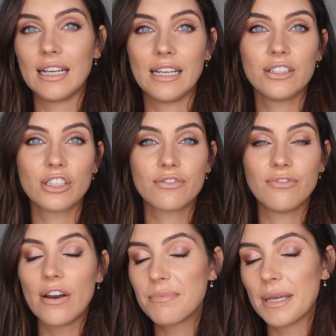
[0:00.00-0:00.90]
it. Just
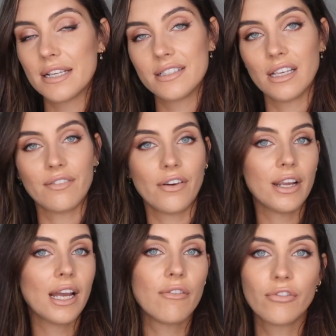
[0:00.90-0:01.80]
very basic,
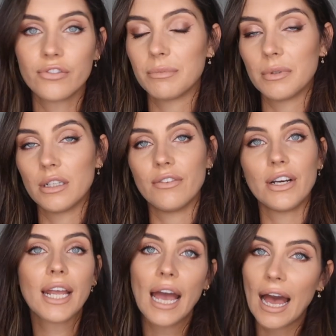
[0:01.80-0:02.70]
very comfortable,
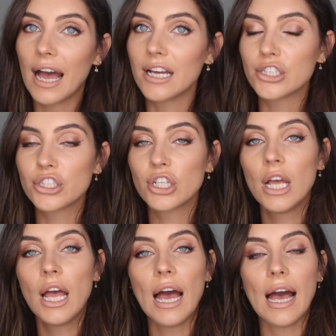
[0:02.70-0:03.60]
very cash.
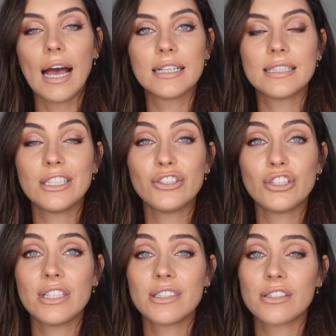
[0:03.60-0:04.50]
And these
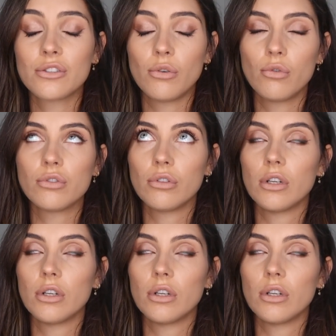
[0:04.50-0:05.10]
jeans are so